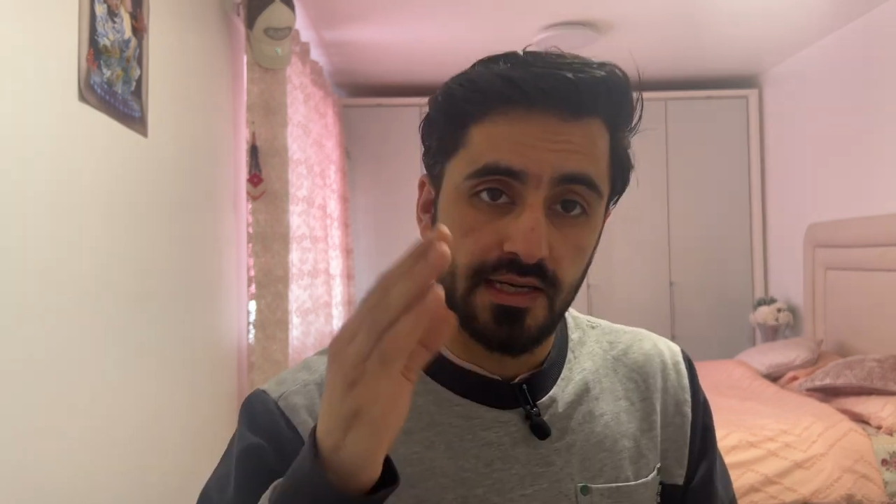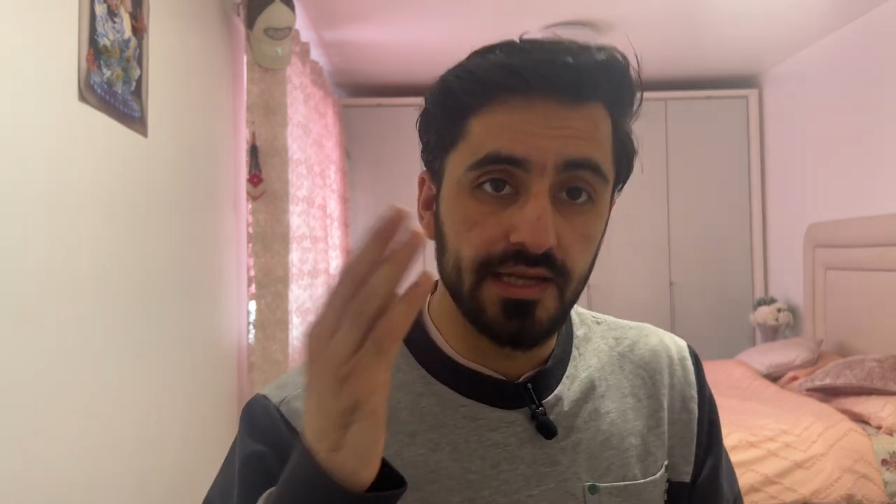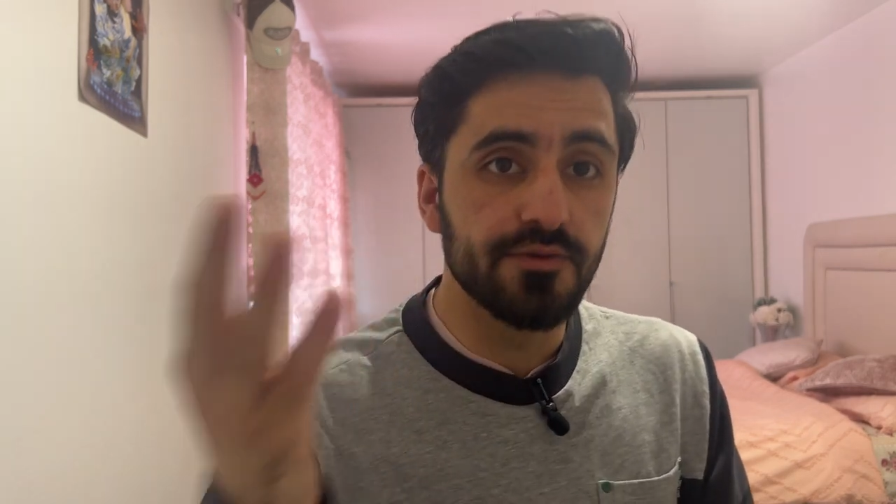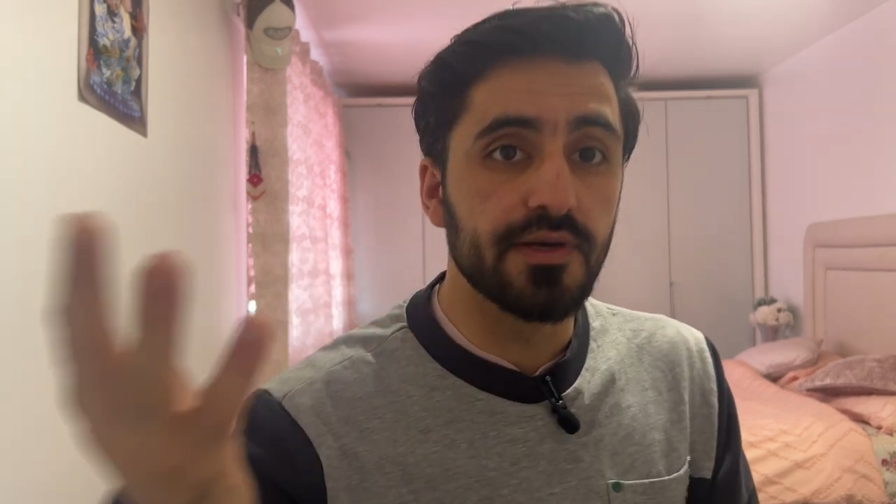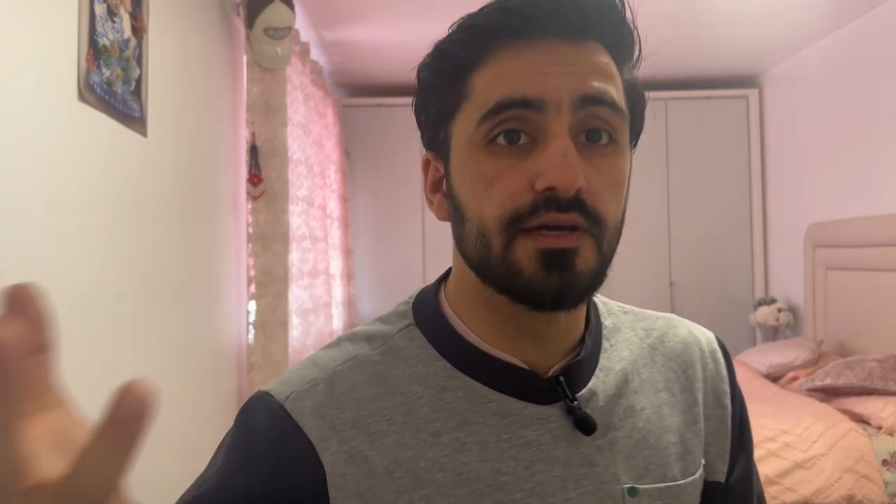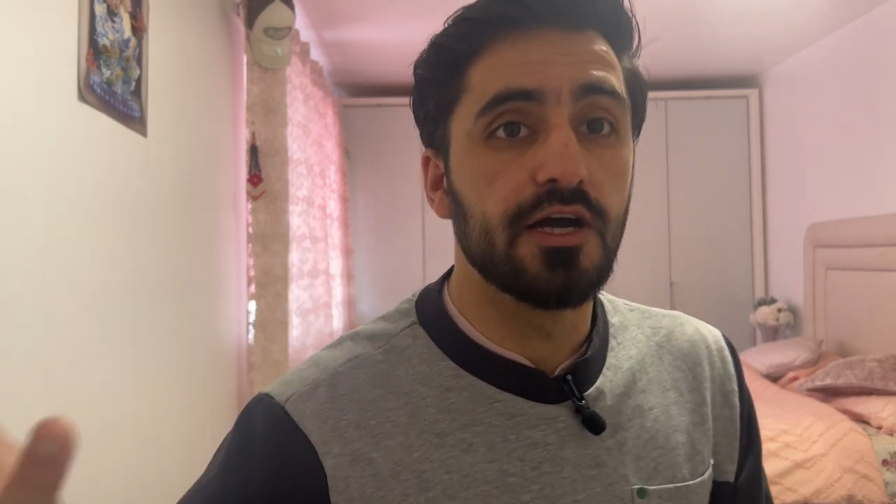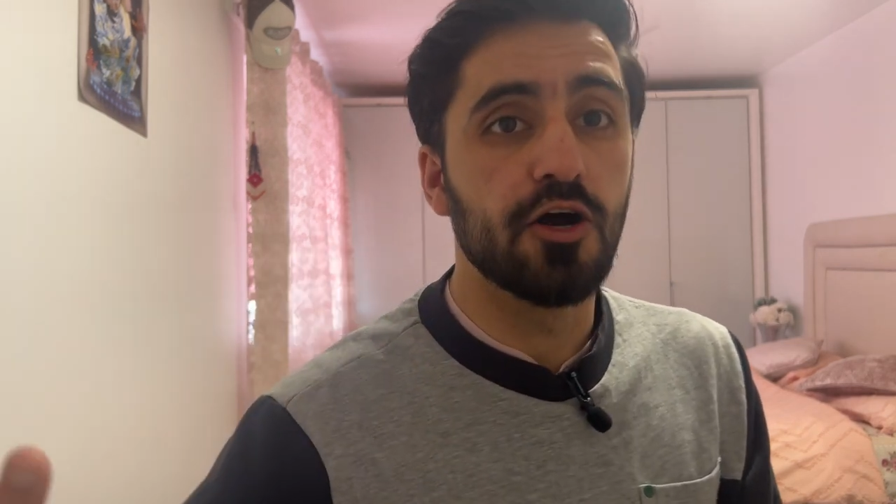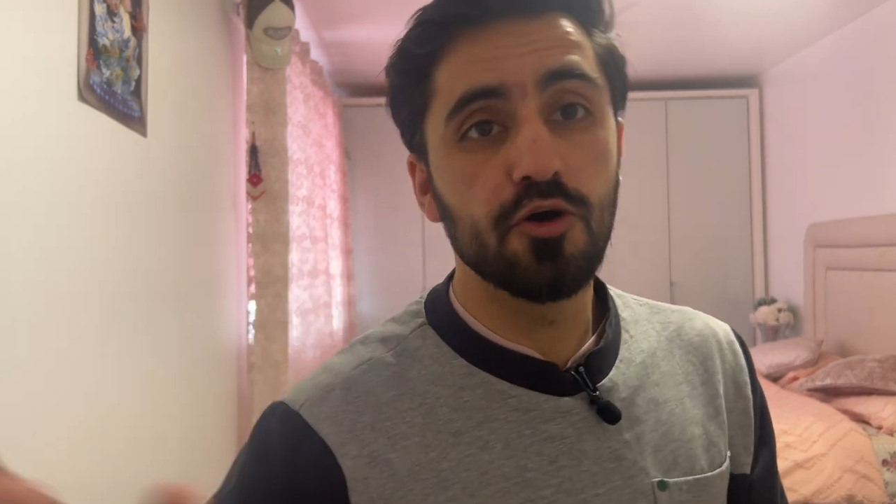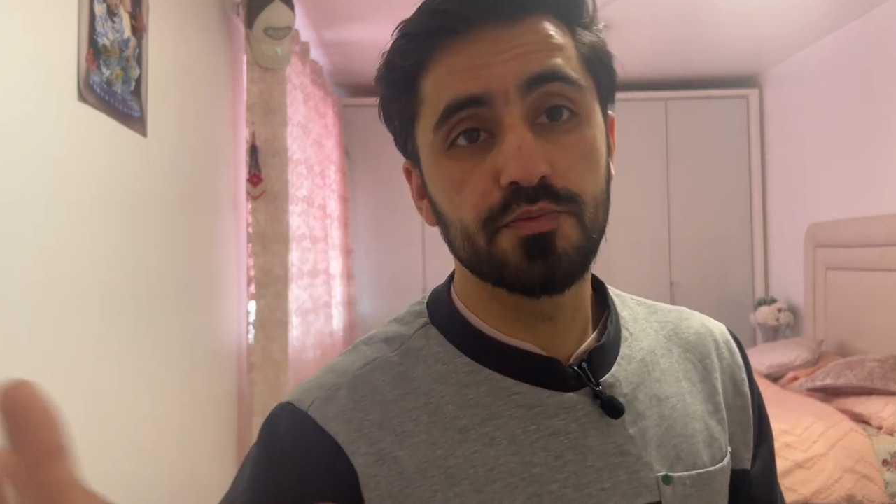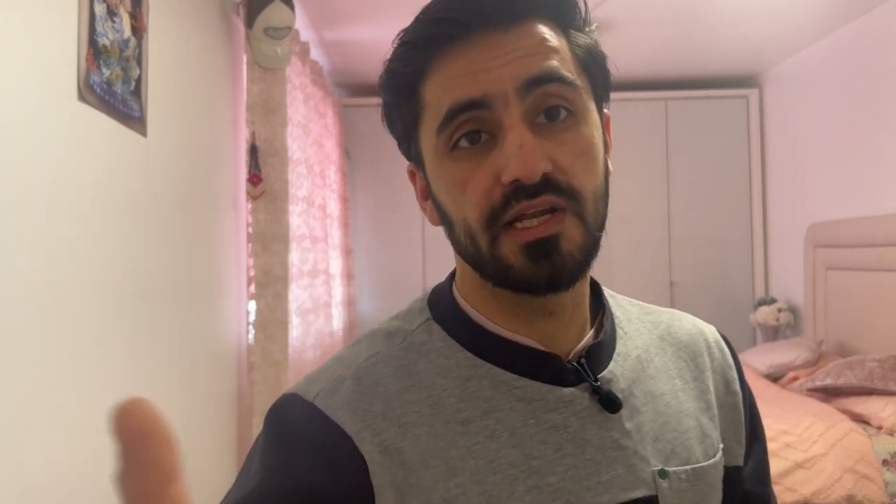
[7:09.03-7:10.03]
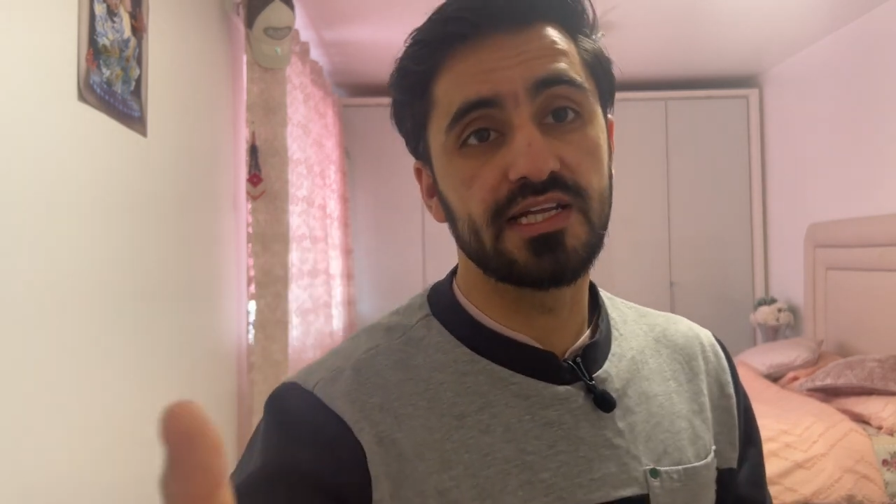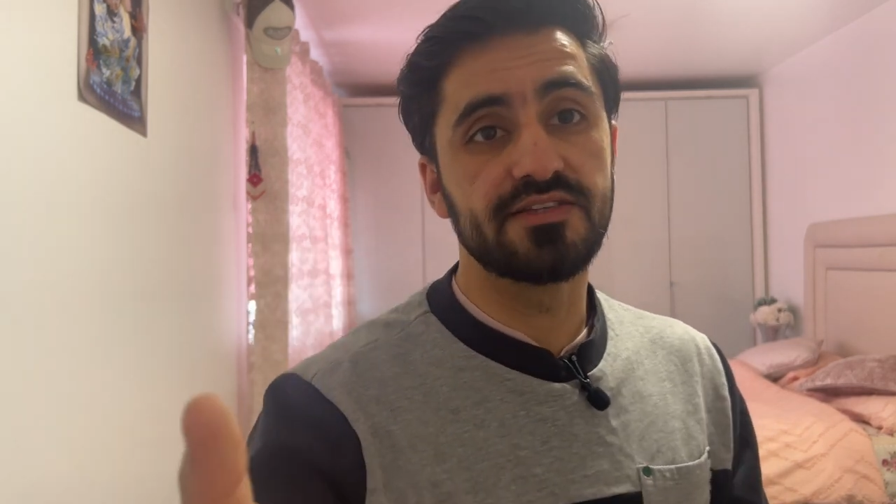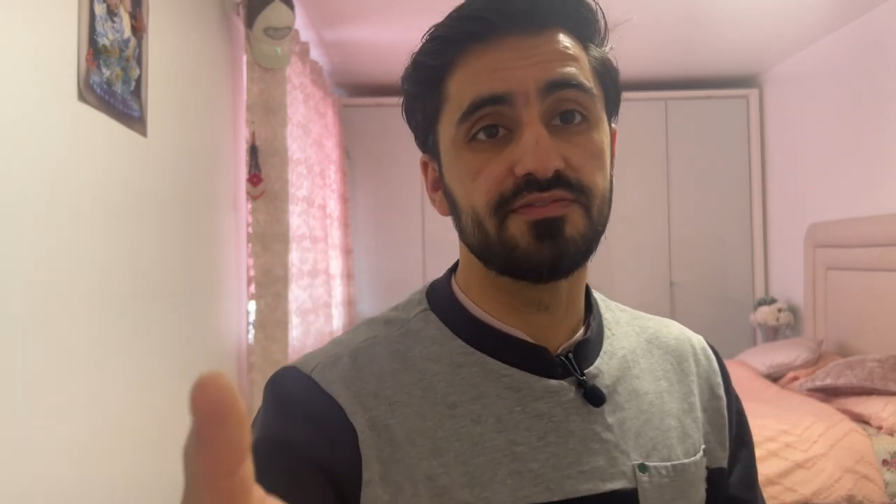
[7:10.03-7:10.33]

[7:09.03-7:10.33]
Anyway, I hope you liked the